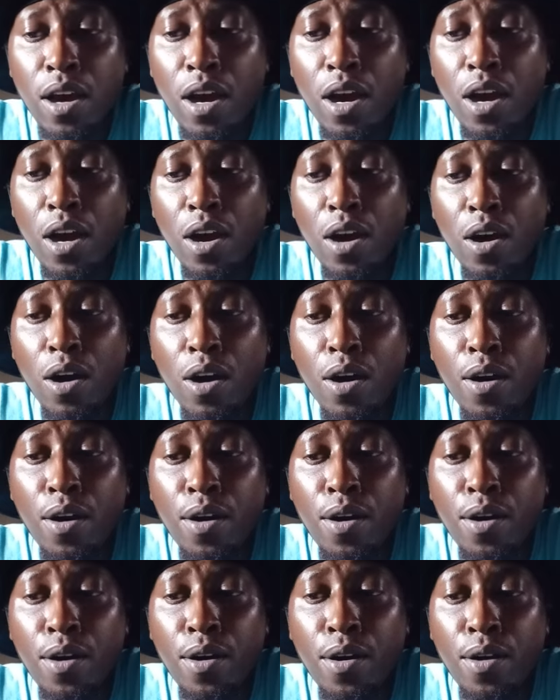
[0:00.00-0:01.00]

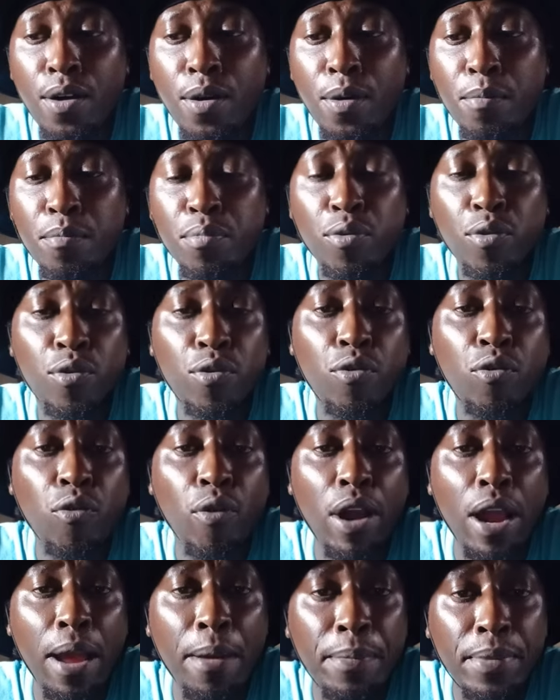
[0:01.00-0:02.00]
uh,
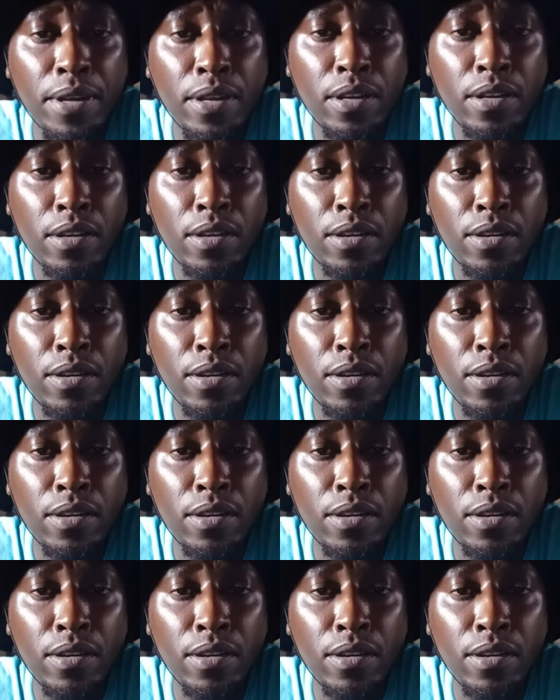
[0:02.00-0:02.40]
programming.